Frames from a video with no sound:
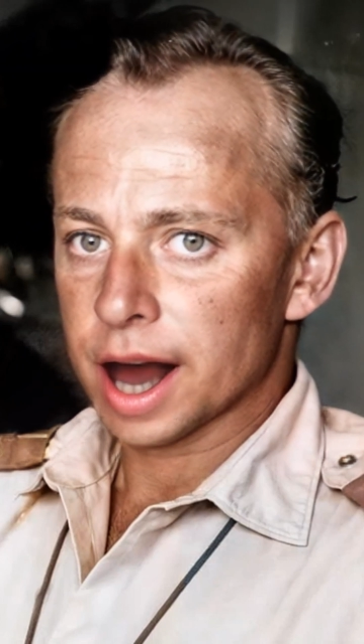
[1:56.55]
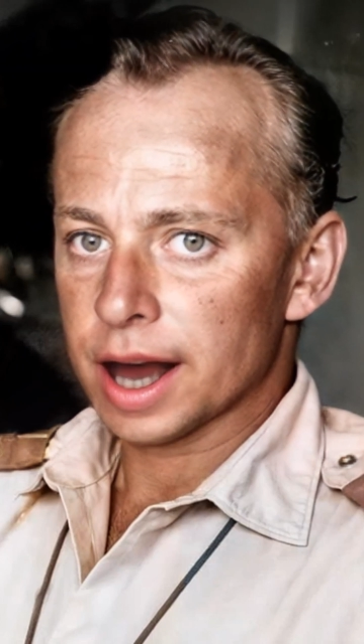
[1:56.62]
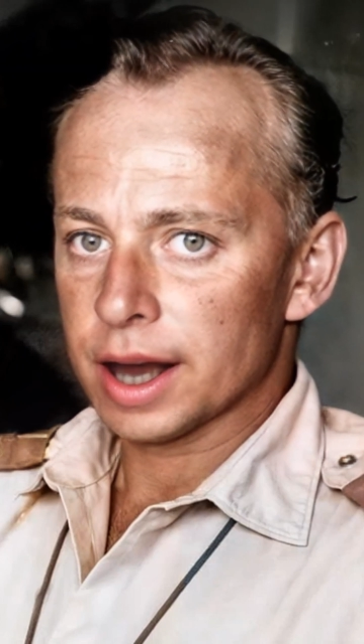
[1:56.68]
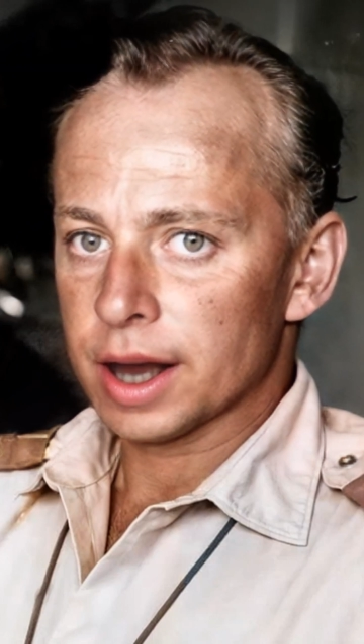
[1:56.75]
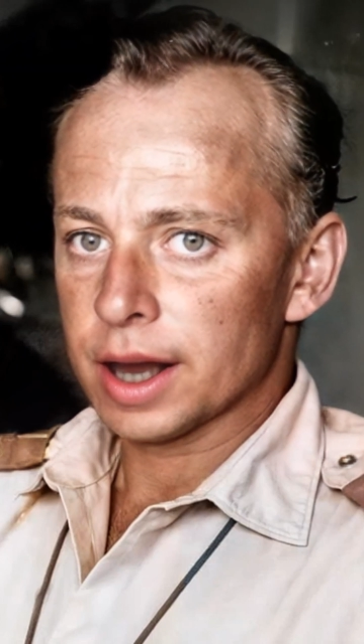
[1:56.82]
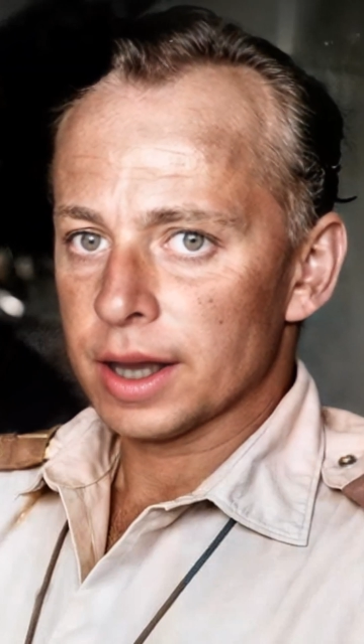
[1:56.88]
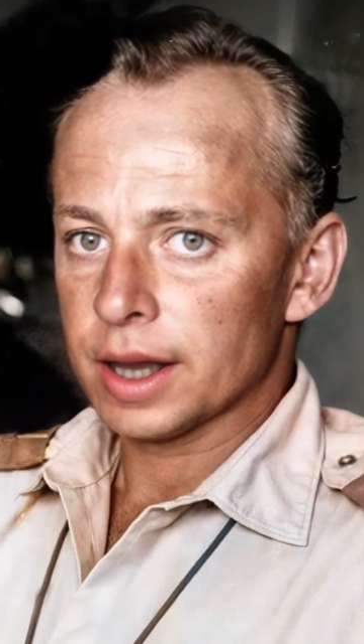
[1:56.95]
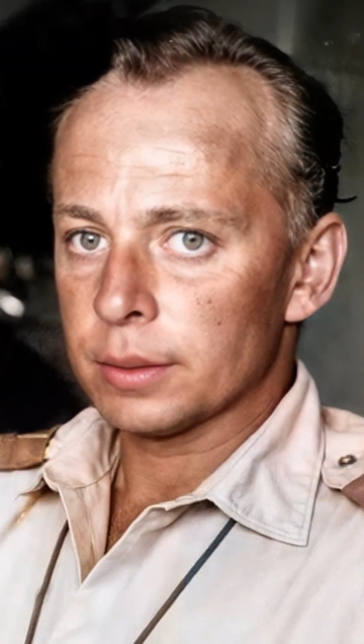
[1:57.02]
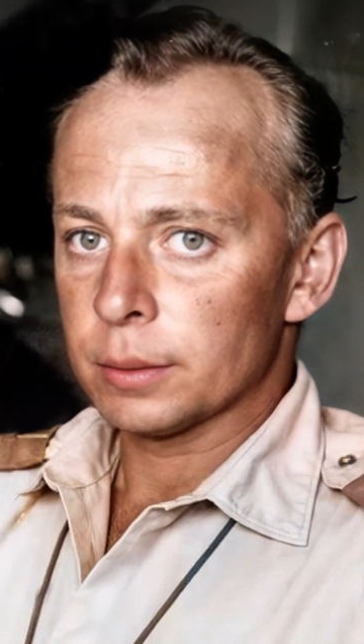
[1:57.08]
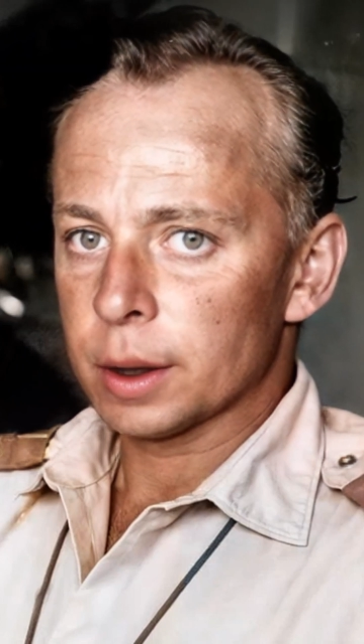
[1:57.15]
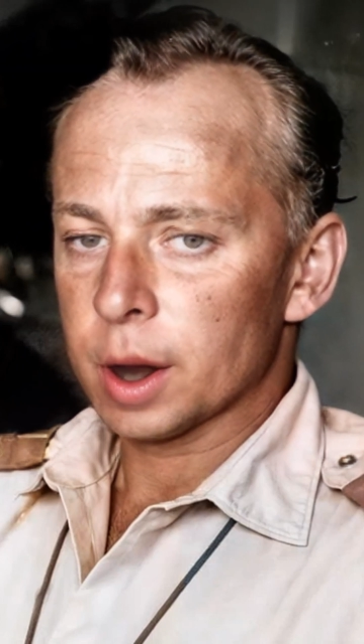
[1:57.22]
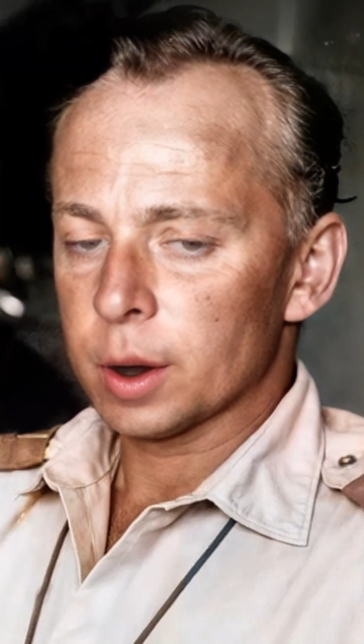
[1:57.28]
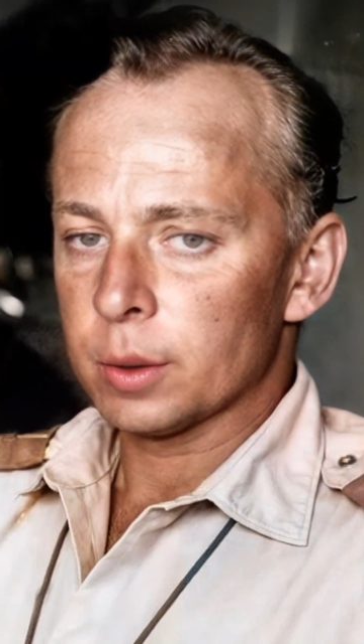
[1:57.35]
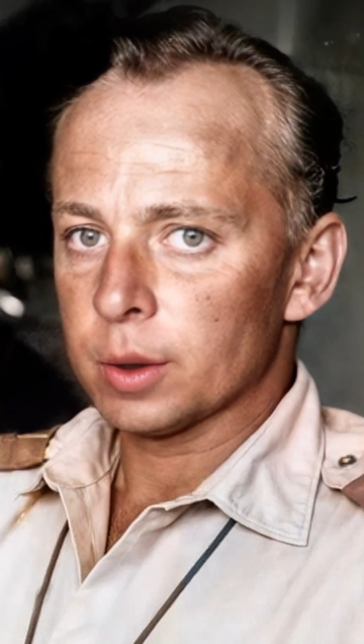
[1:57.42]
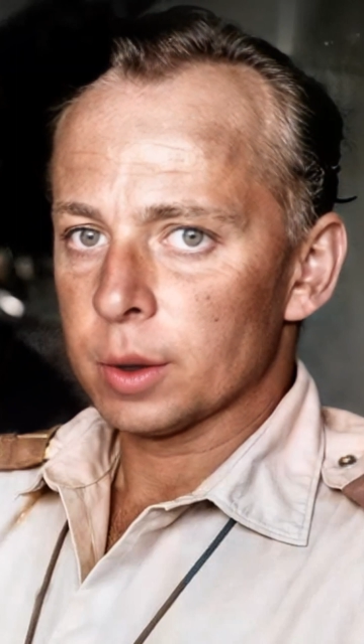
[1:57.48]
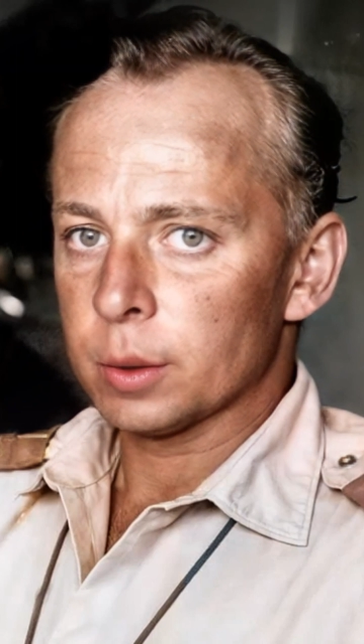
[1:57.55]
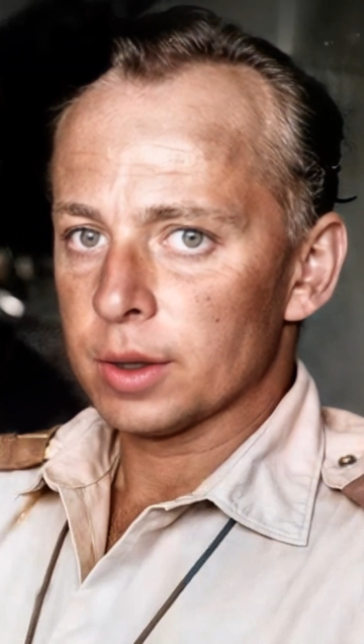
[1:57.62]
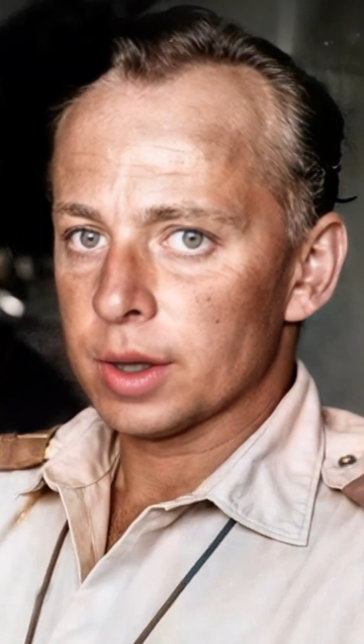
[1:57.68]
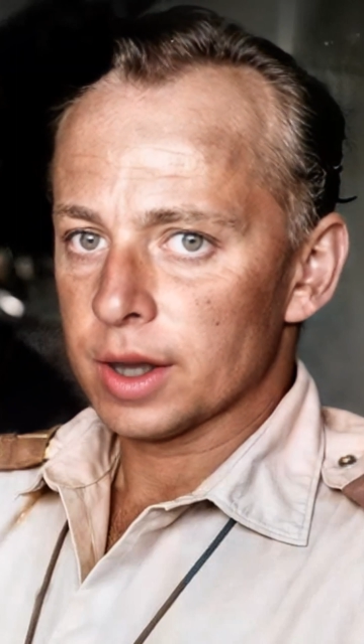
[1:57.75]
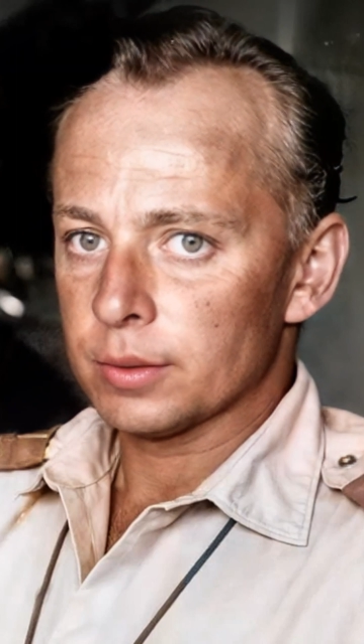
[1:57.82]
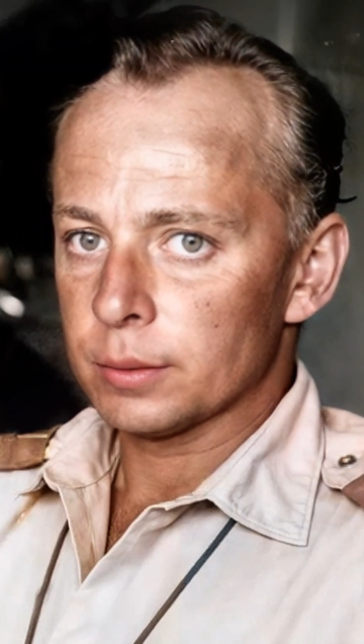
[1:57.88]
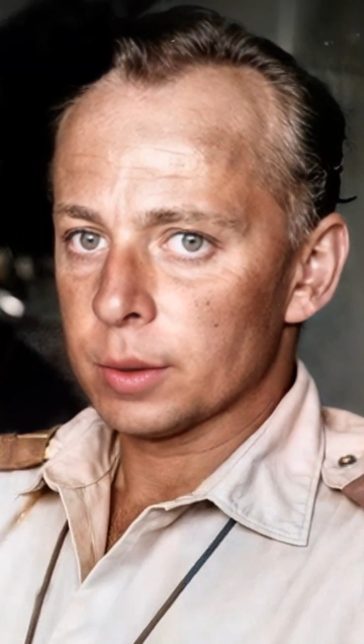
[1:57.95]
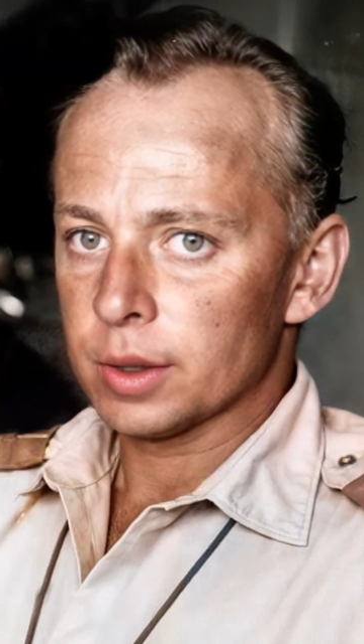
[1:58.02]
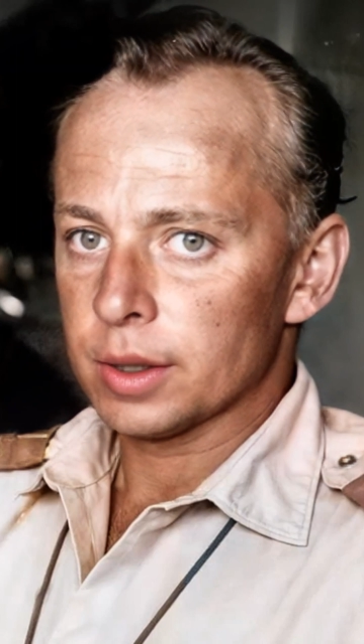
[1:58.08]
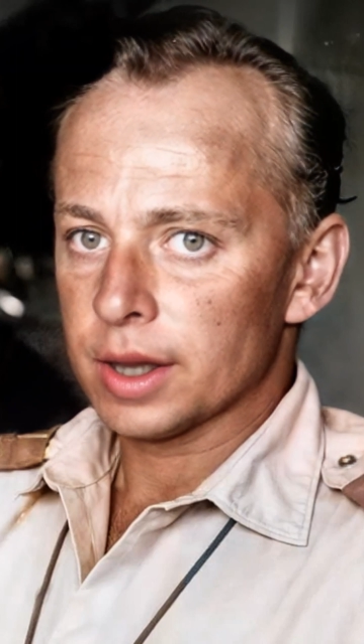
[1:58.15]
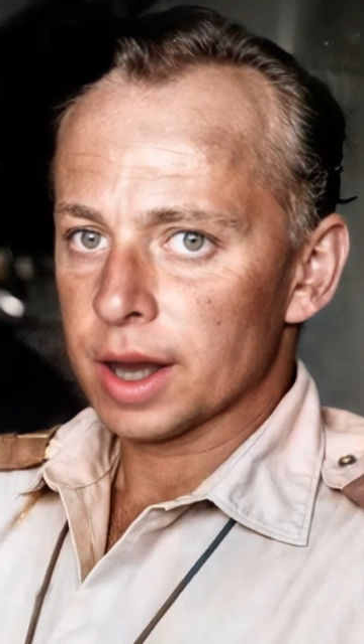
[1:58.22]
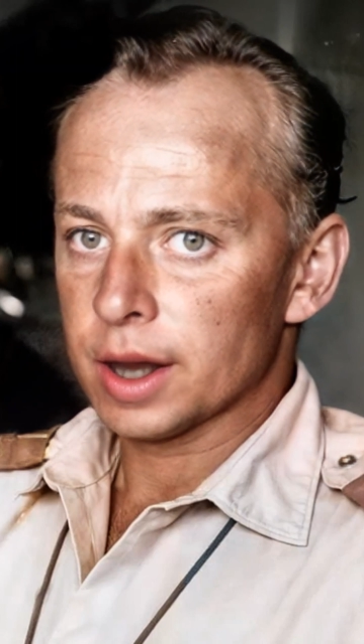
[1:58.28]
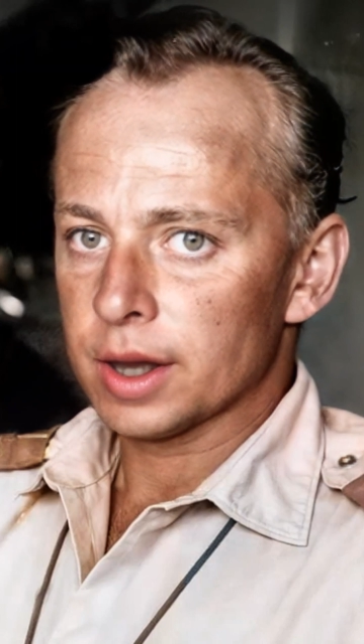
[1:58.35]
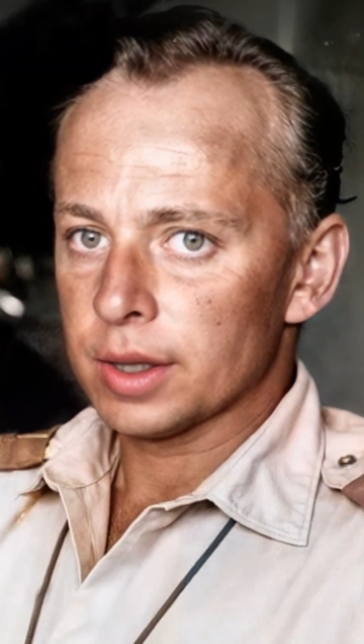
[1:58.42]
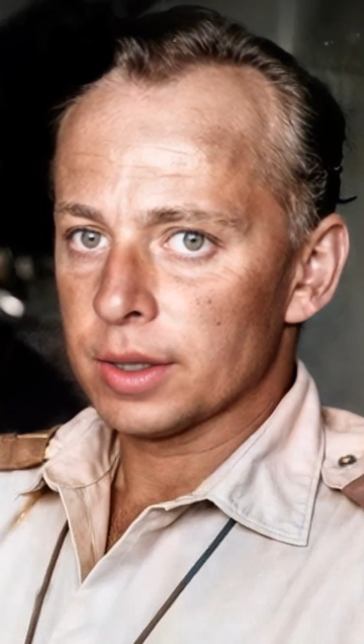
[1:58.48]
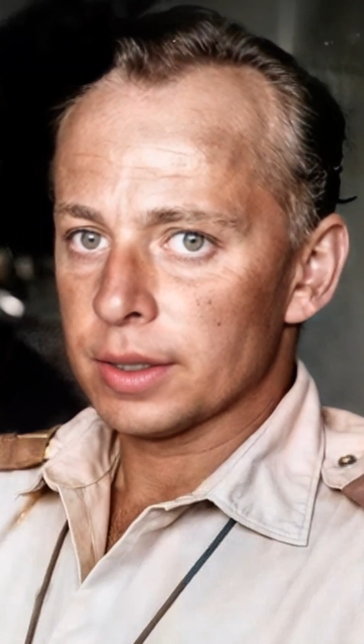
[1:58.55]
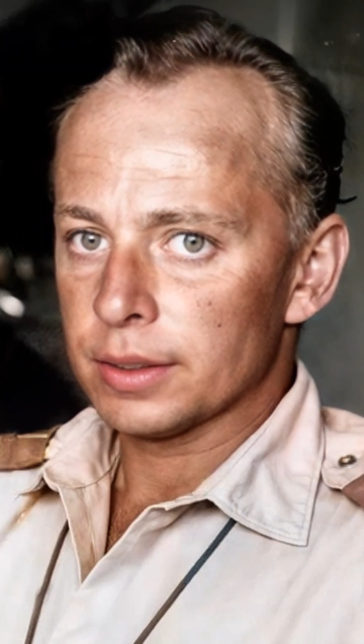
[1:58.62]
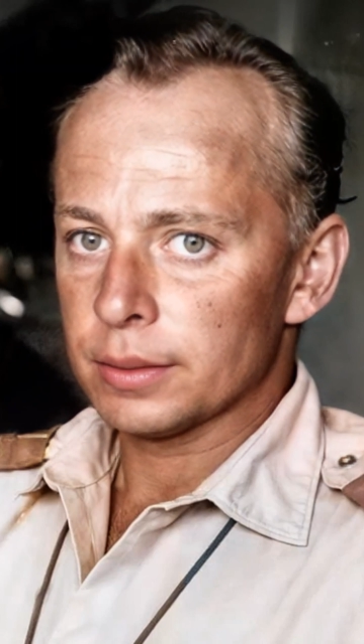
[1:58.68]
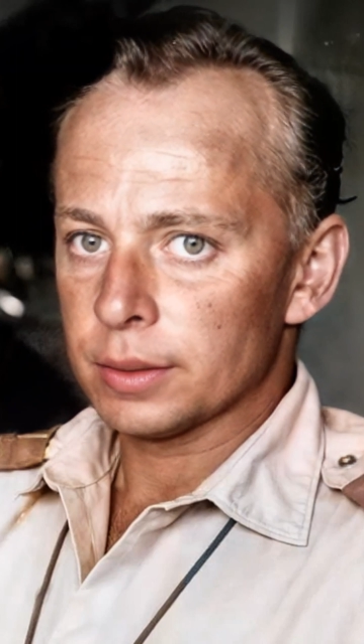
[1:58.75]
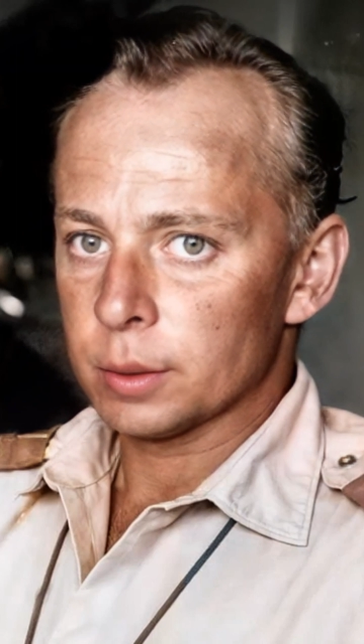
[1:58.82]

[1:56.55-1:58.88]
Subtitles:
and I led my own unit of mercenaries.